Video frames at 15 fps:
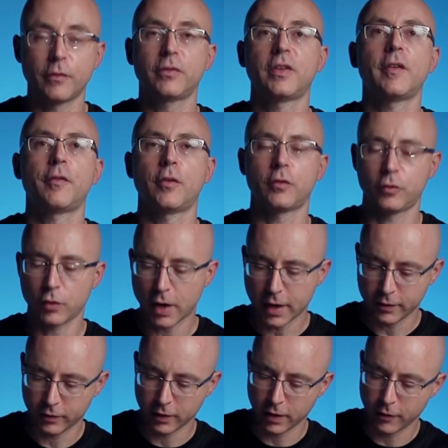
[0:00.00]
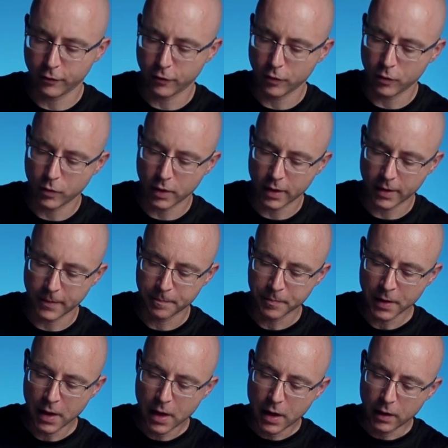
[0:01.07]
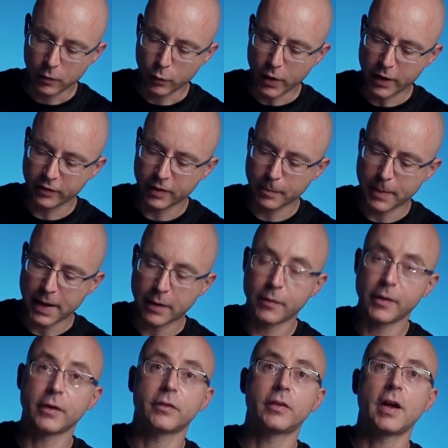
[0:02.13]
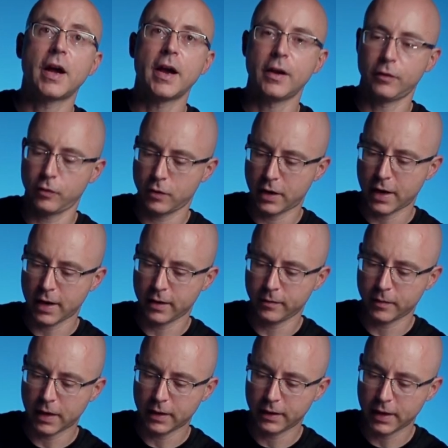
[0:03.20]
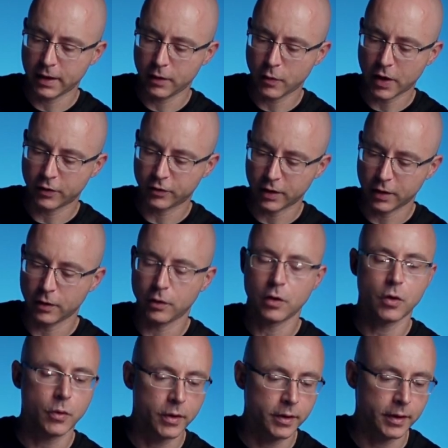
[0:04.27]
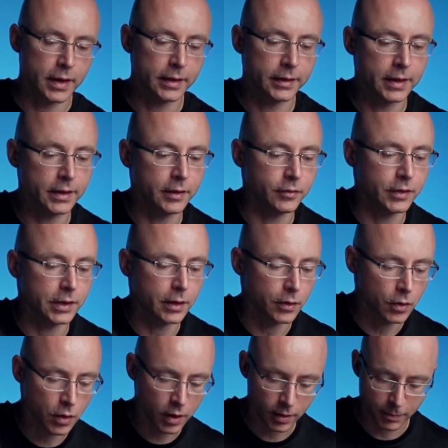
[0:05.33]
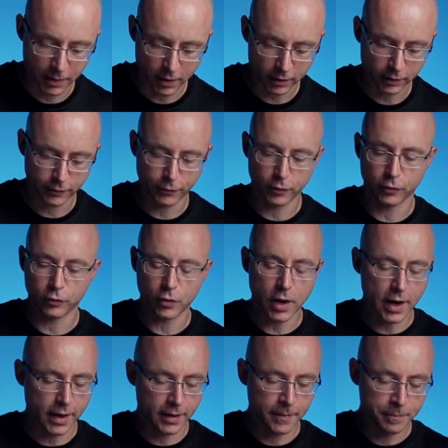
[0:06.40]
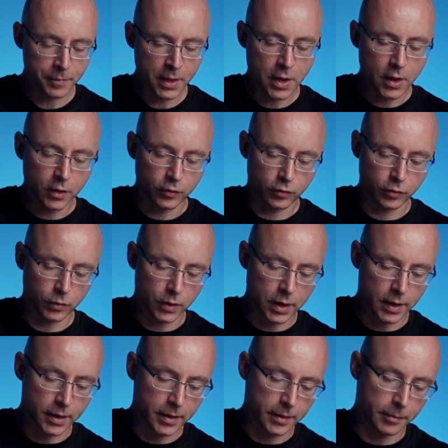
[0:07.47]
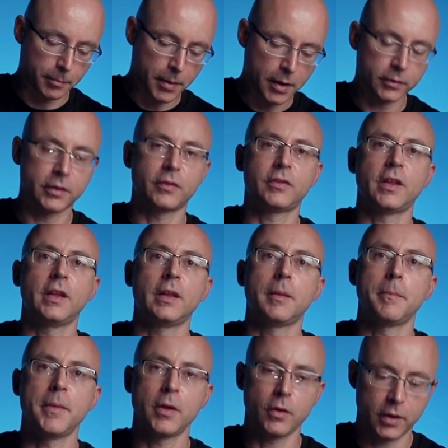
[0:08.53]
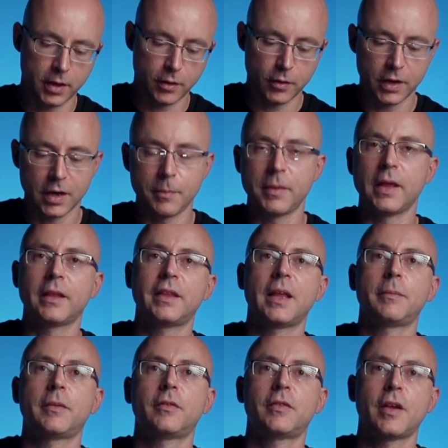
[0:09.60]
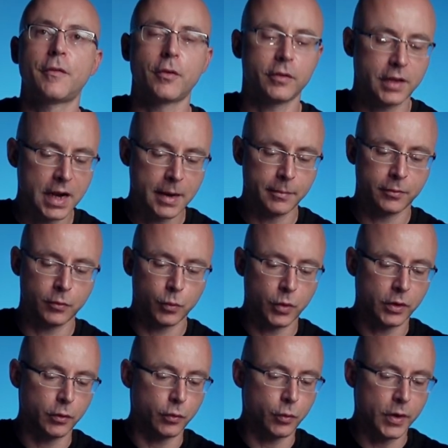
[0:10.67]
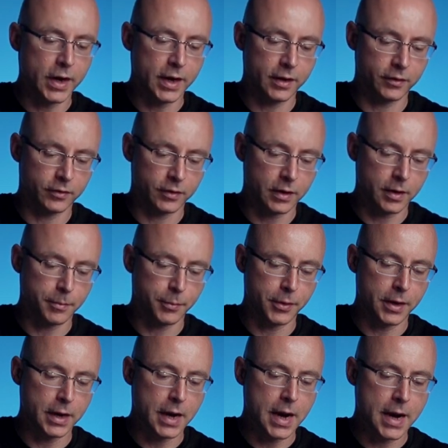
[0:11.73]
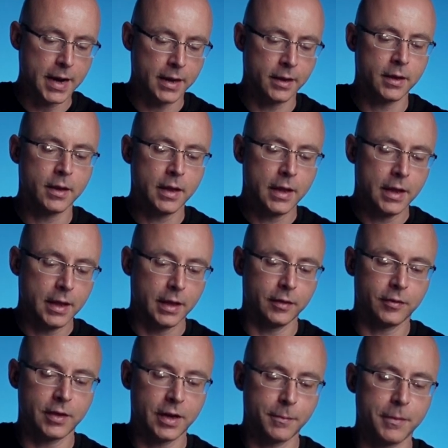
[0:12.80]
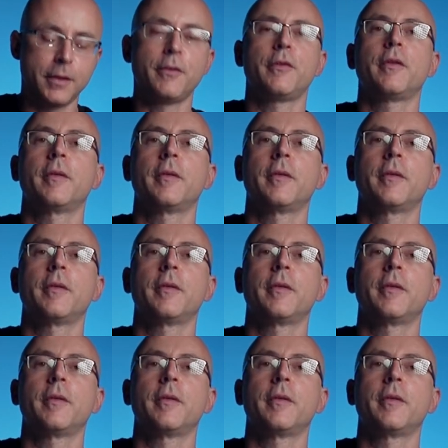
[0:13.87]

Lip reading: of several tries, if you raise the battery as high as you can and then you actually lower, and then it's gonna lock, because if you try to mount this thing in the middle here, you're gonna be attempting several times. When you raise pretty high, it's gonna be